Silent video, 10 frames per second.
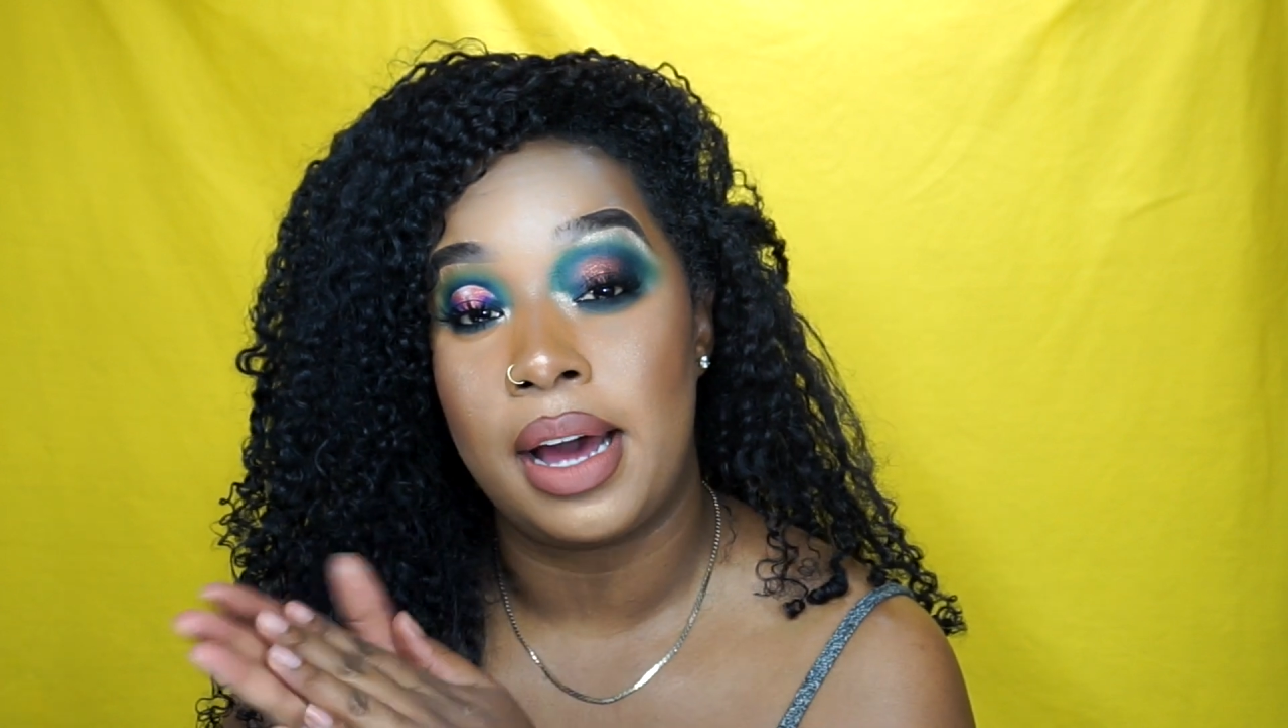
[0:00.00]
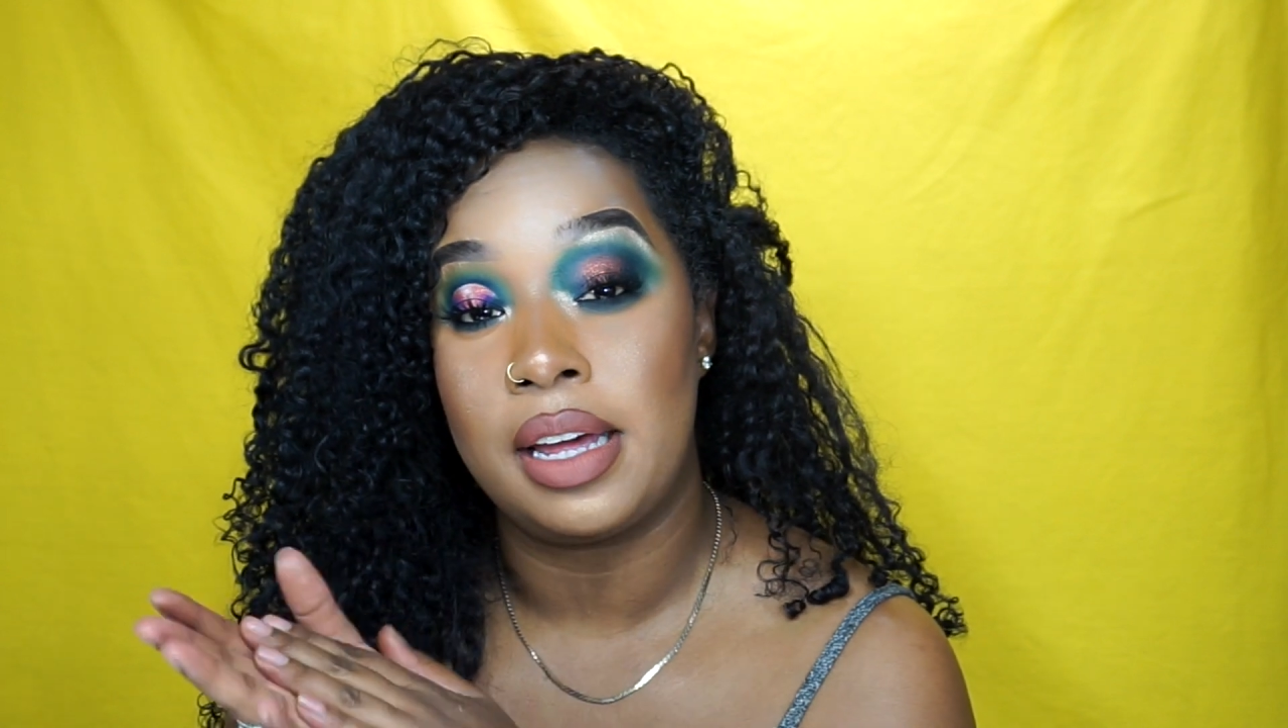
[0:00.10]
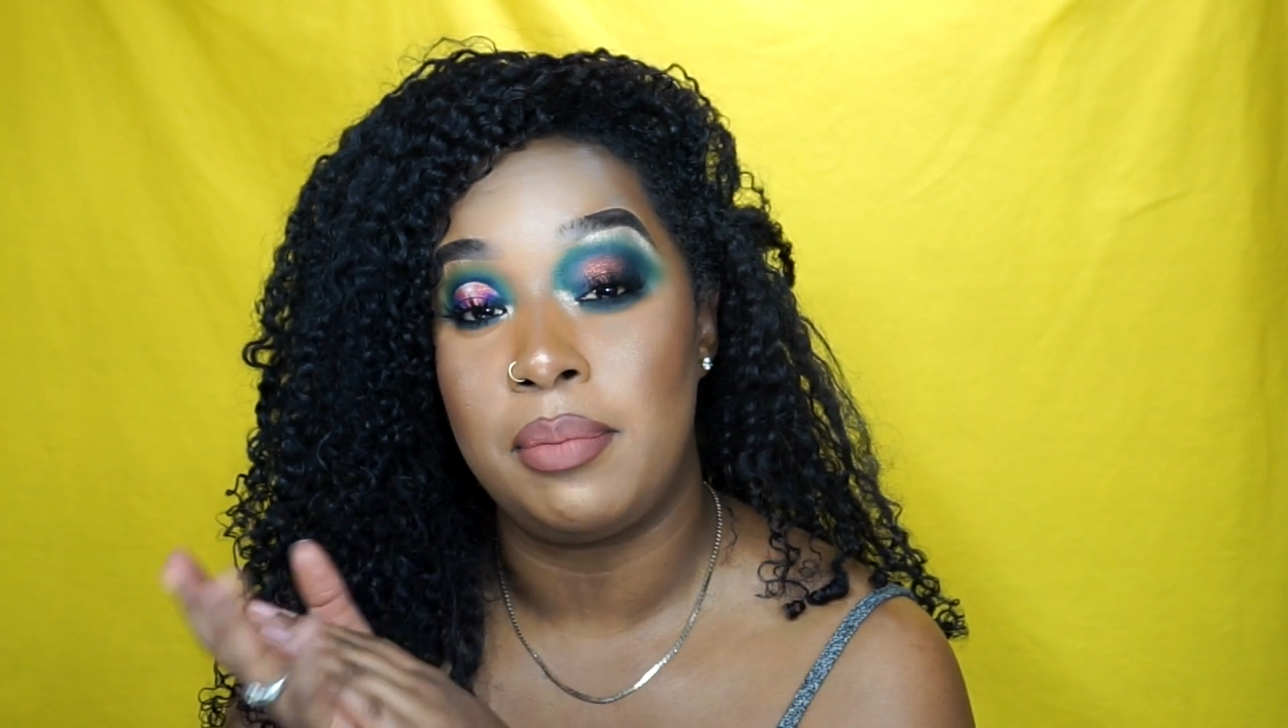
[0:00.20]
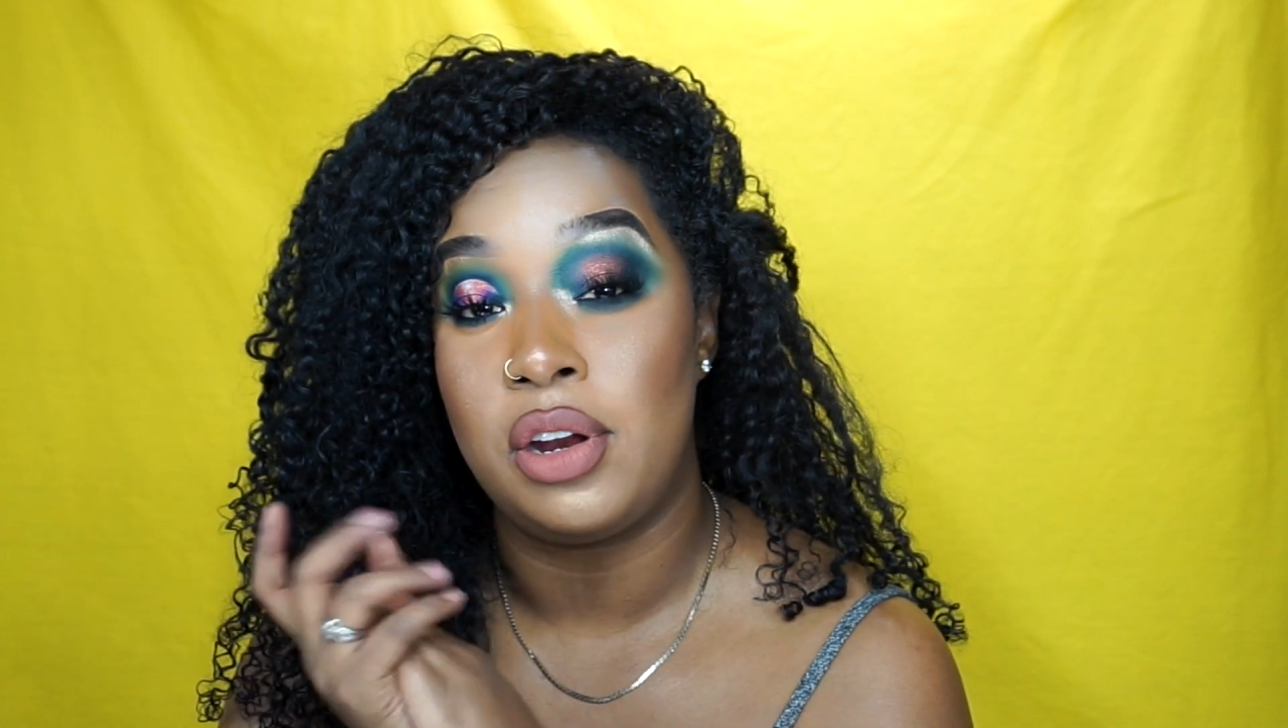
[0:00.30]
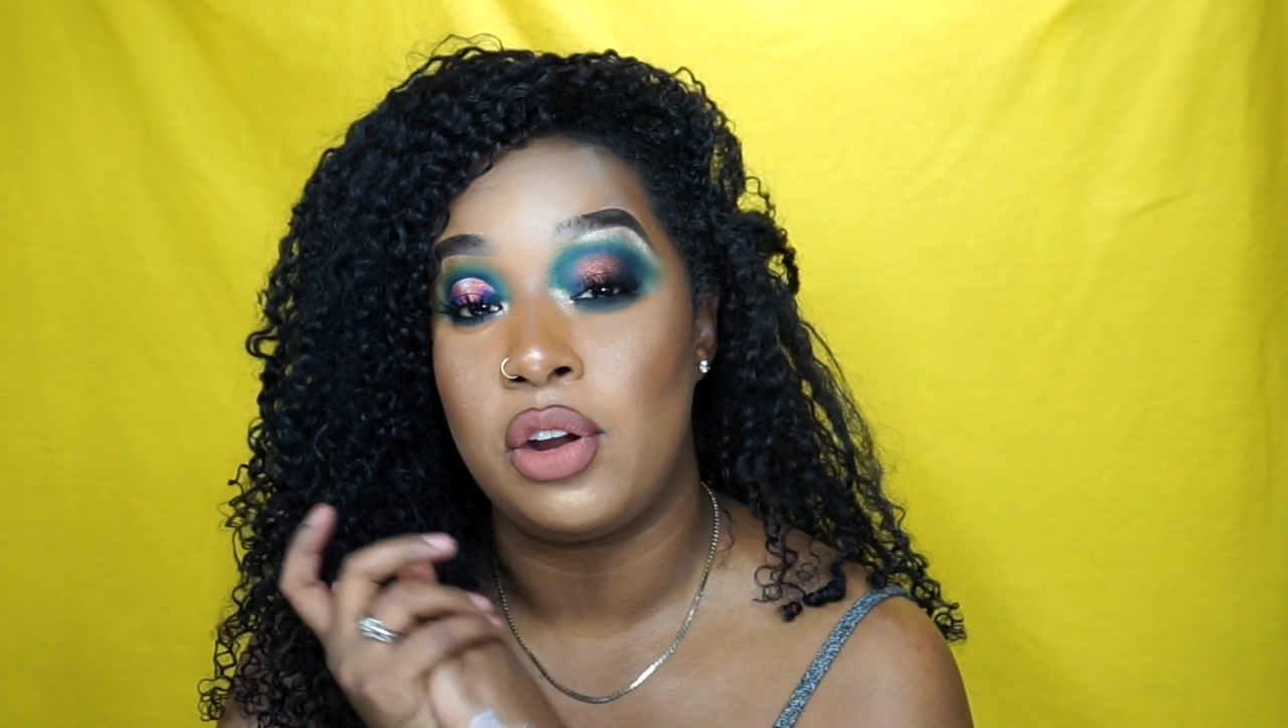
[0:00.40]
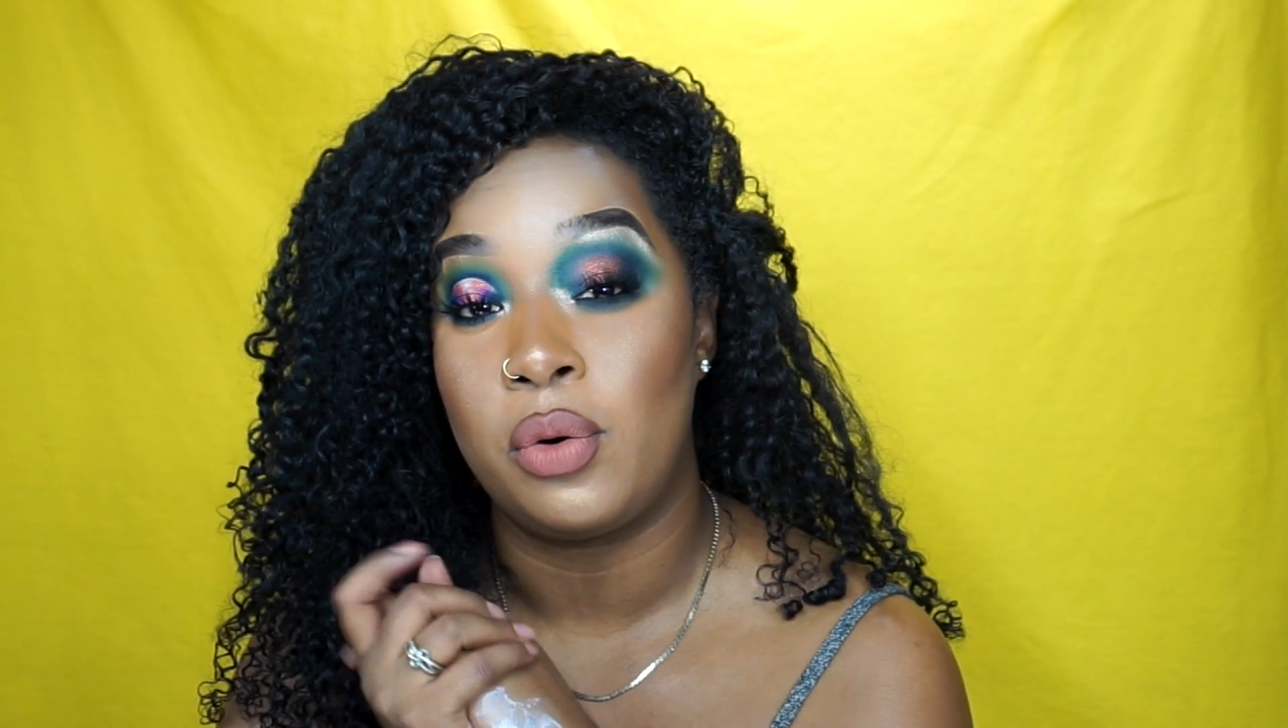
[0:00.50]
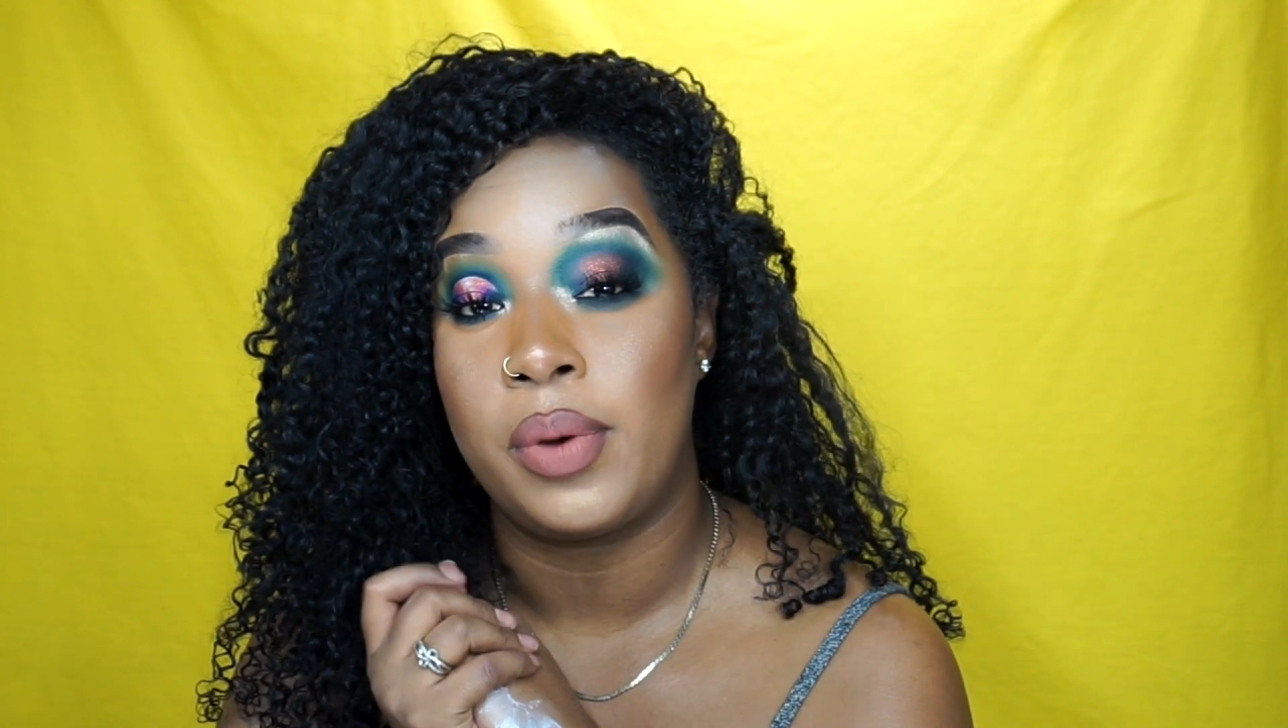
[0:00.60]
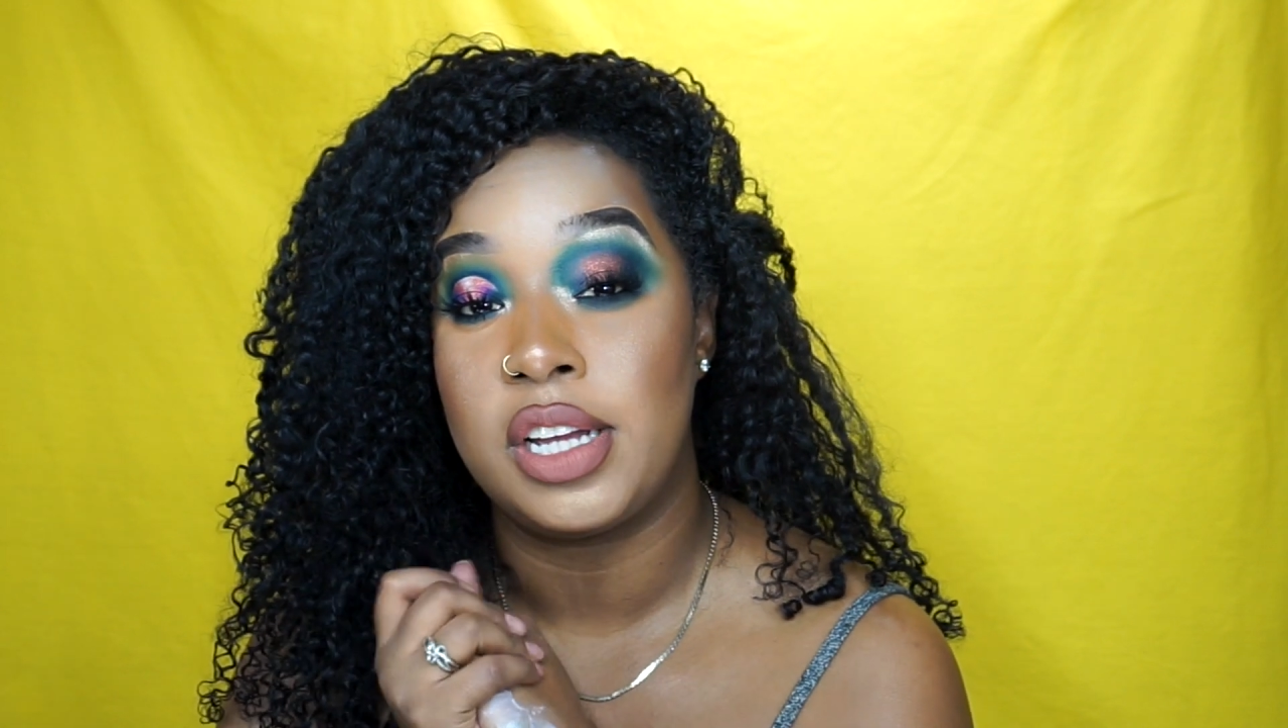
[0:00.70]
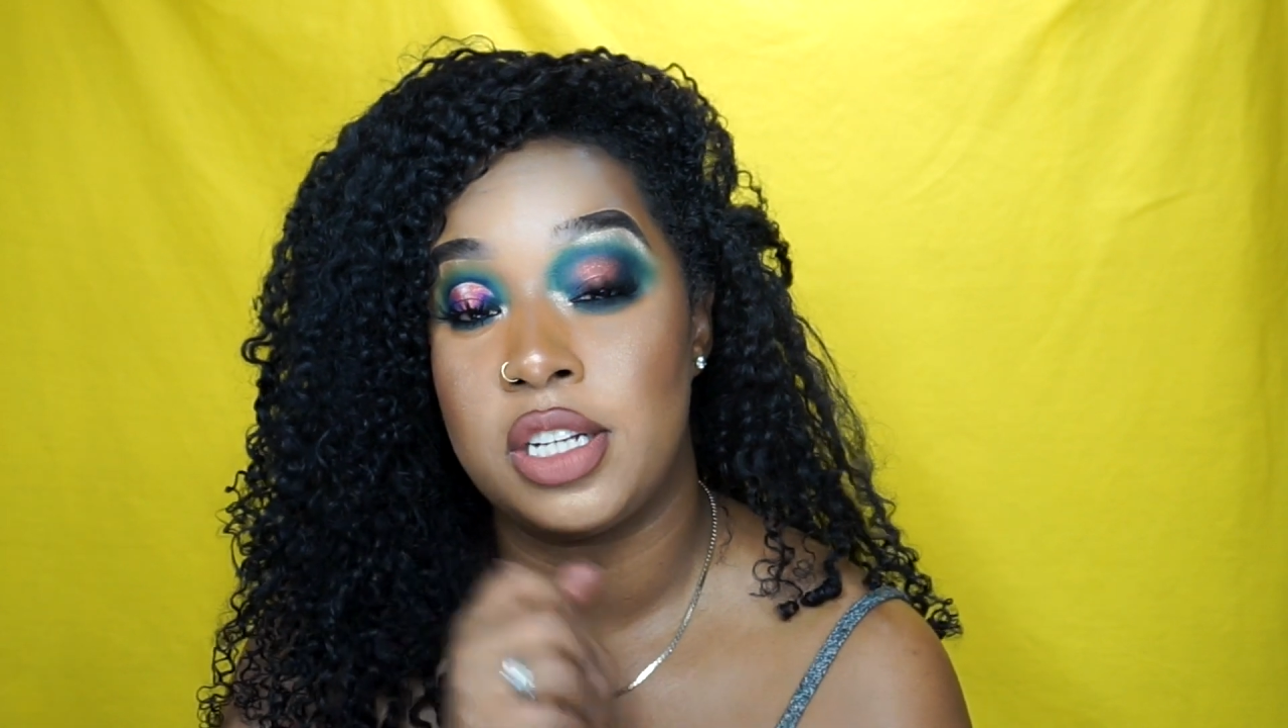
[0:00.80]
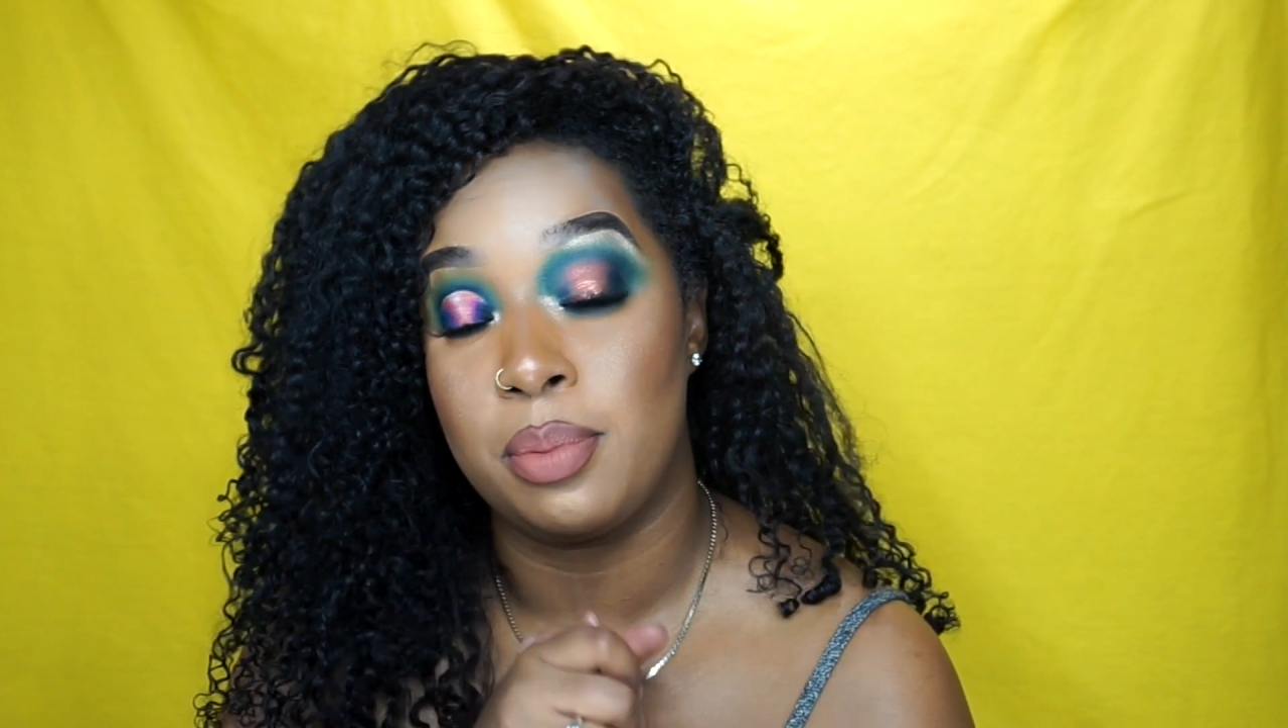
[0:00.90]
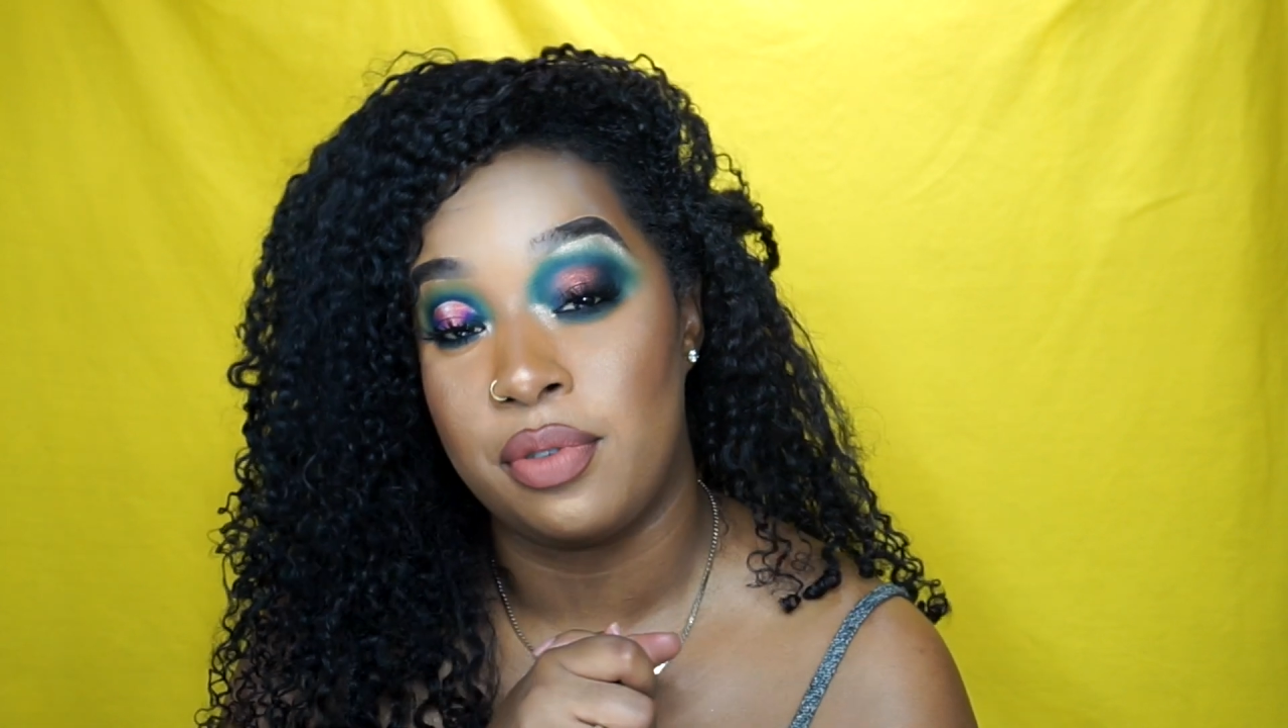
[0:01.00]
I am in no way, shape,